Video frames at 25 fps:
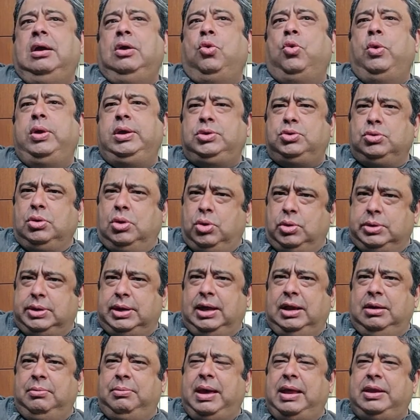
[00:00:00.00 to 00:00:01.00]
Going to a
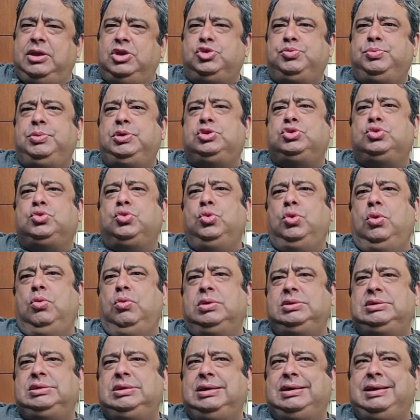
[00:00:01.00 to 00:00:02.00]
hotel management school
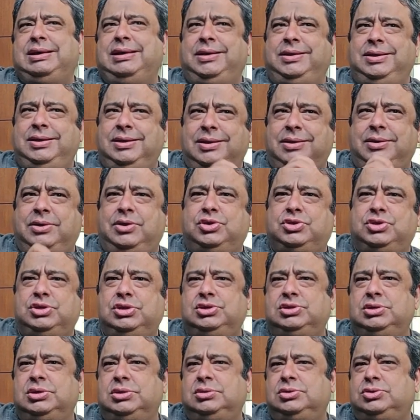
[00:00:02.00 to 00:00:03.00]
was a career
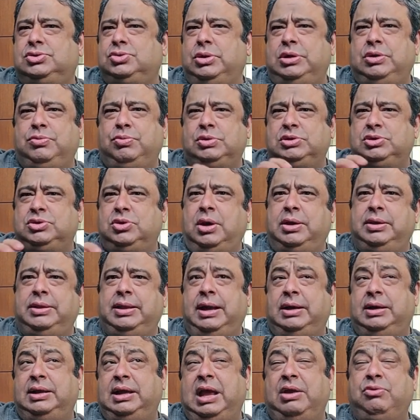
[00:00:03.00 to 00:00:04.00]
decision, so it was not
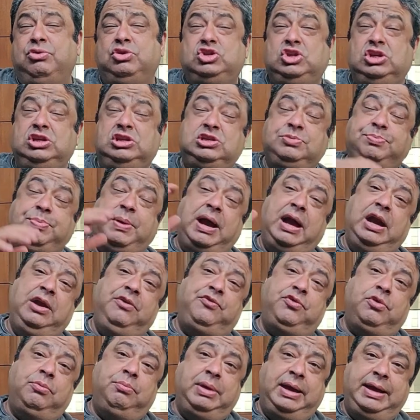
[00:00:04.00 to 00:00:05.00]
that I was inspired
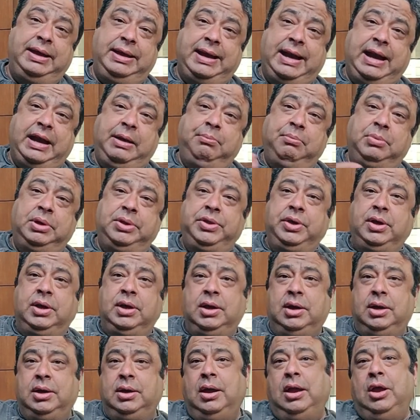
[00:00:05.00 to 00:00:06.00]
from my
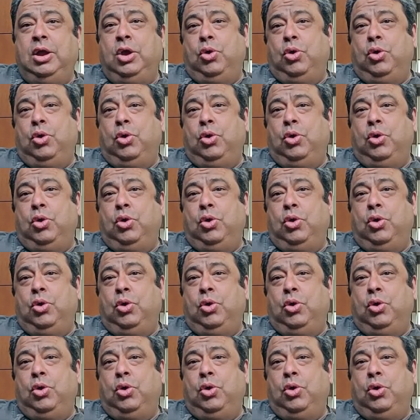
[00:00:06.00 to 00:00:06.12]
grandmother